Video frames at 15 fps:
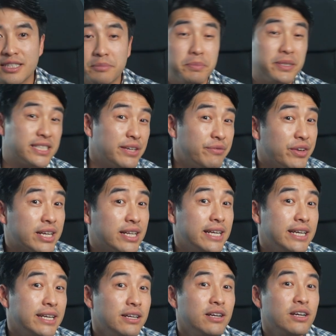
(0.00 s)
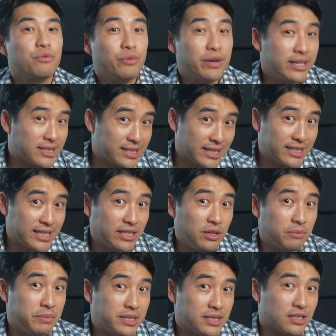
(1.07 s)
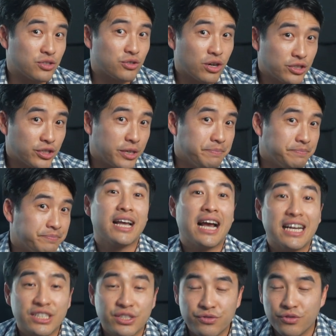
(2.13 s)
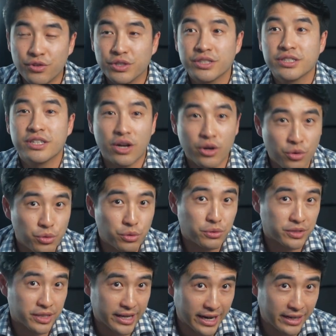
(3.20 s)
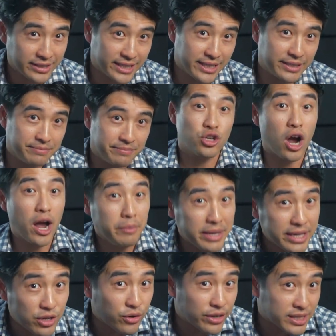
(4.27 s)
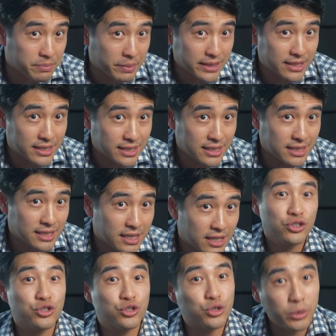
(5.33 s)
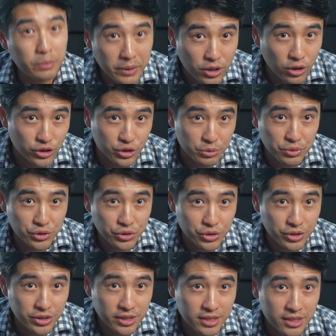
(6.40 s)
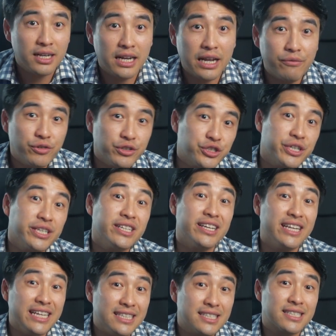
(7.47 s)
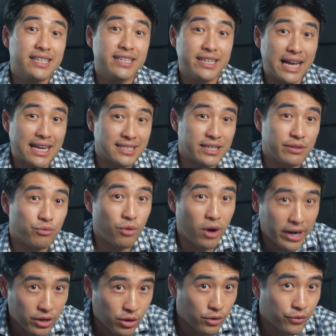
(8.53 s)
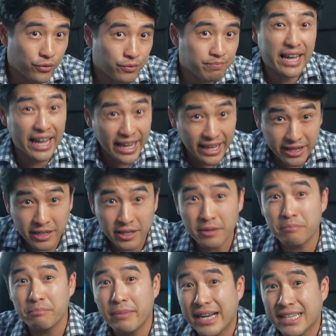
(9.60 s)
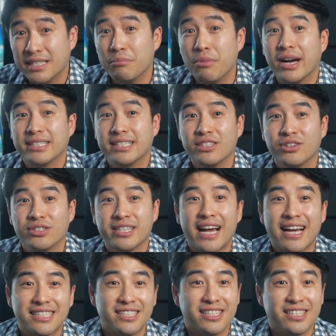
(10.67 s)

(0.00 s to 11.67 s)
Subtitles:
Specifically, reassessing your business structure, cash versus accruals accounting, timing your expenses, super contributions, leveraging the instant asset write-off, and maximizing your tax